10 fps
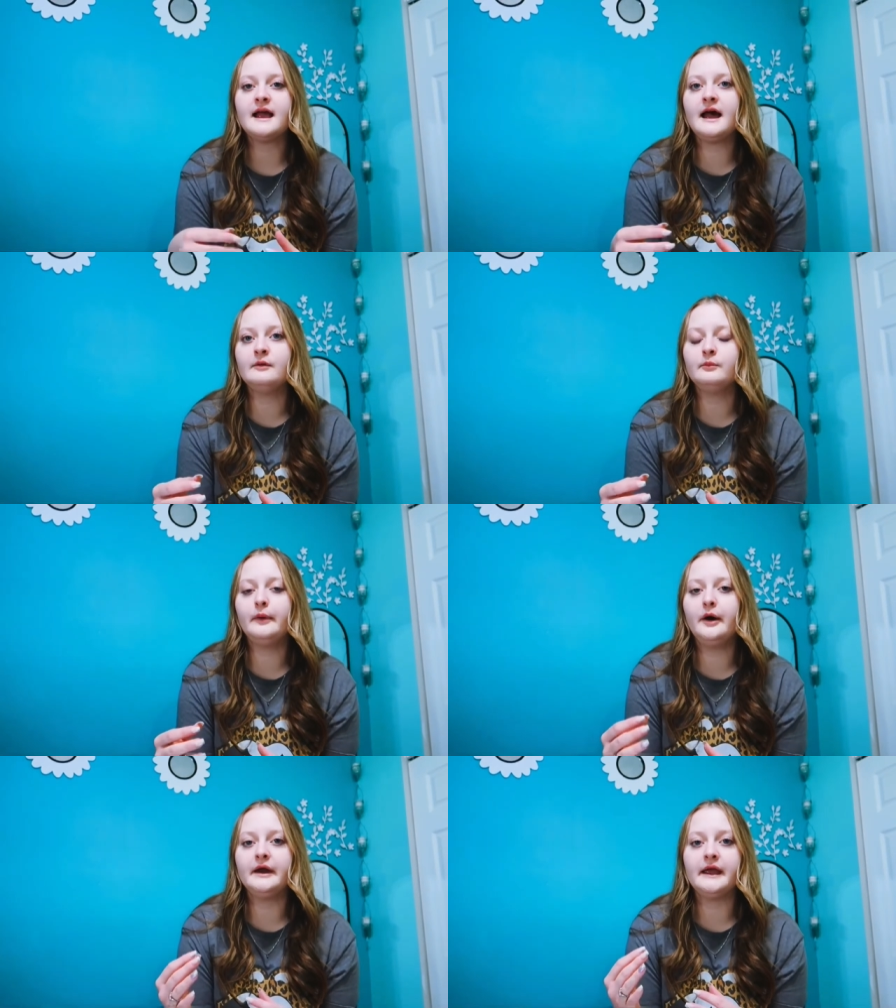I
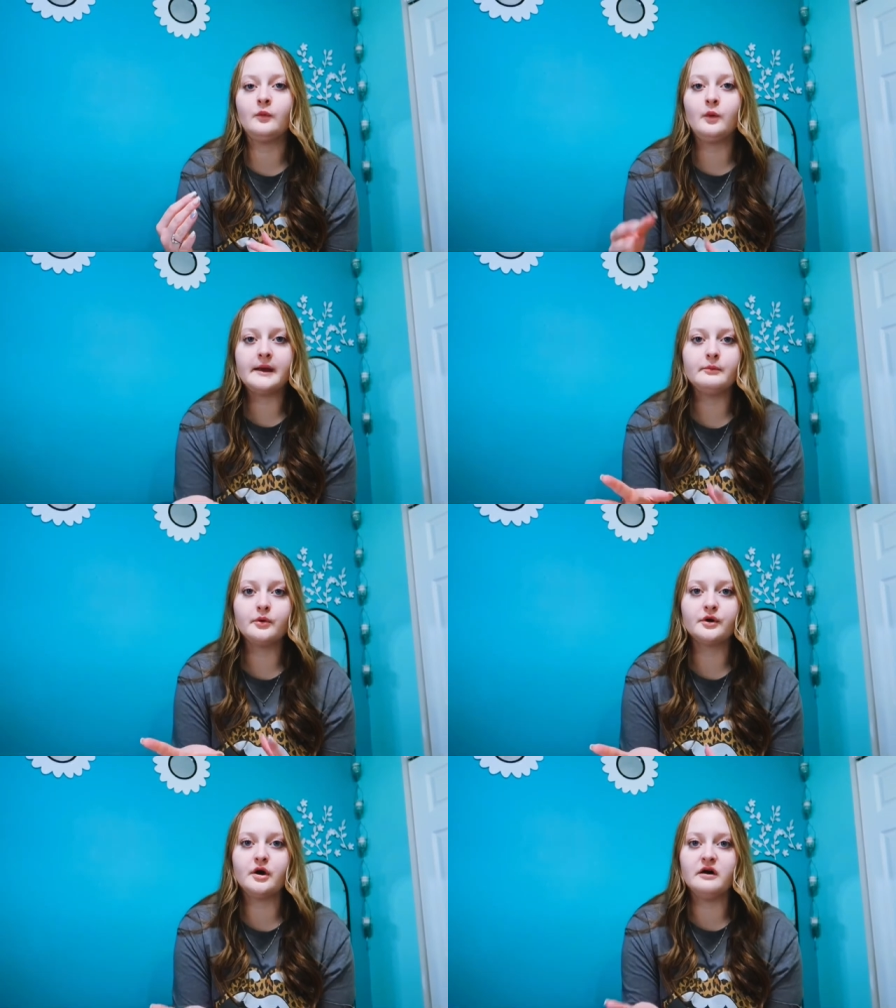bought a
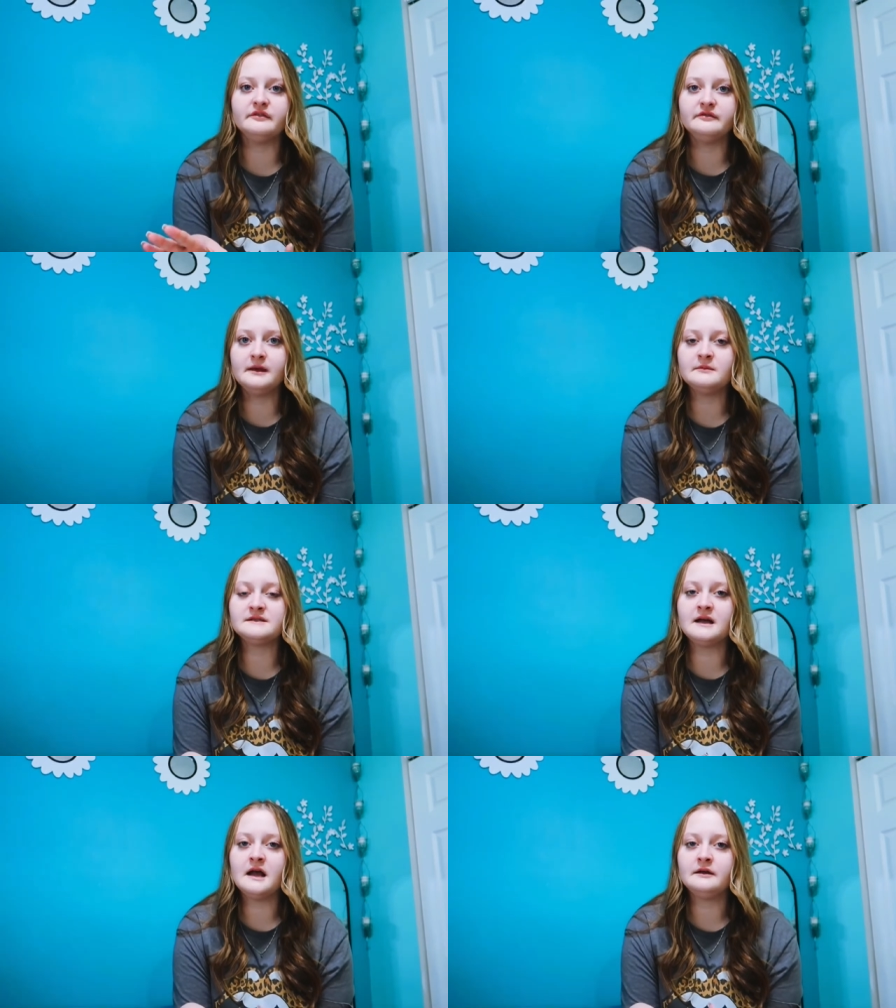whiteboard off of
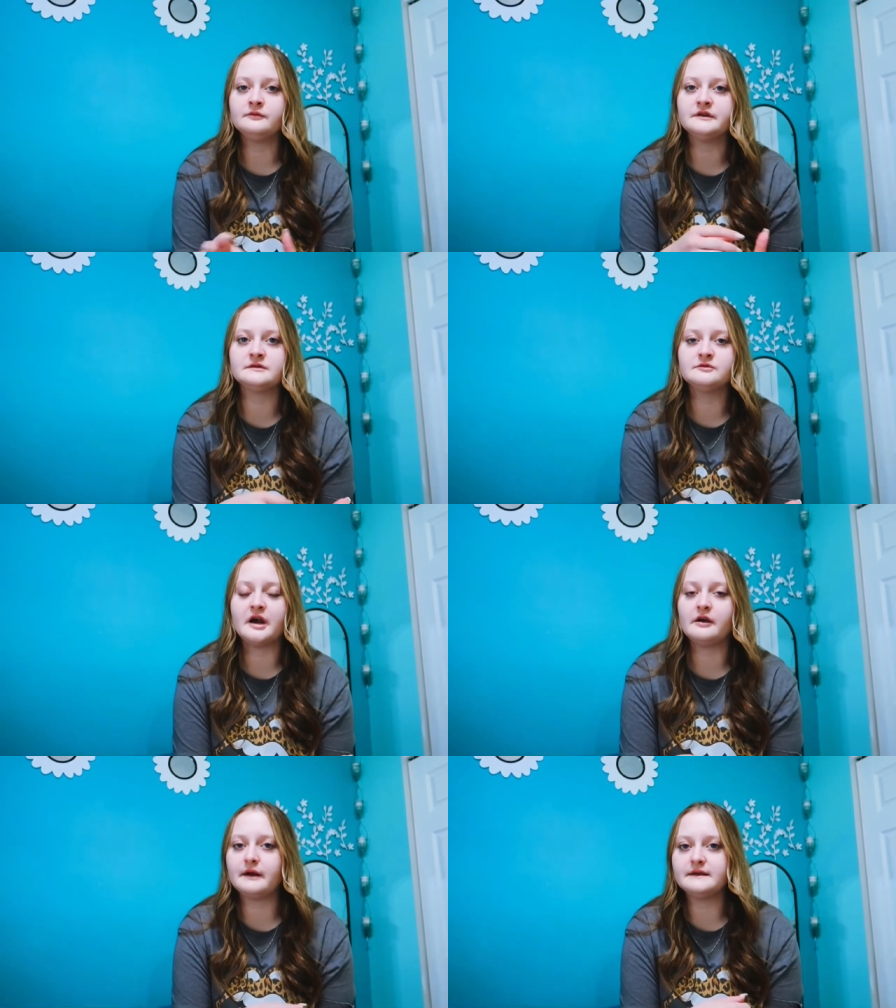Amazon with some
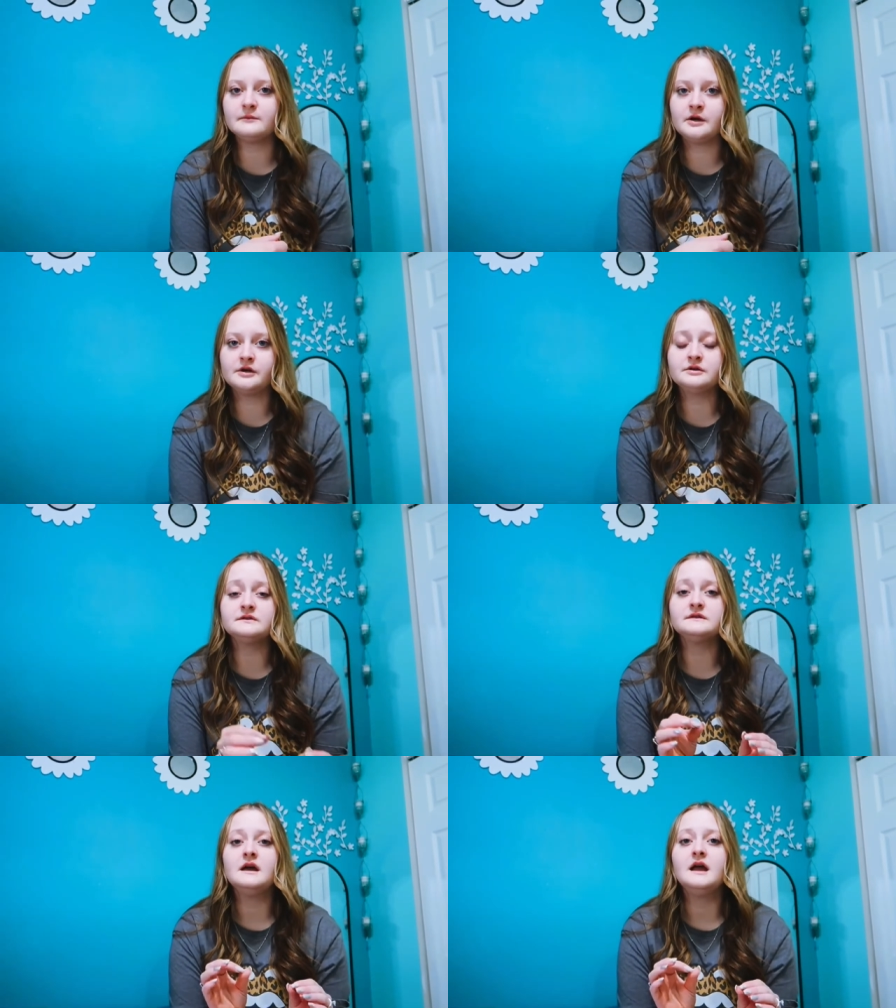dry erase markers.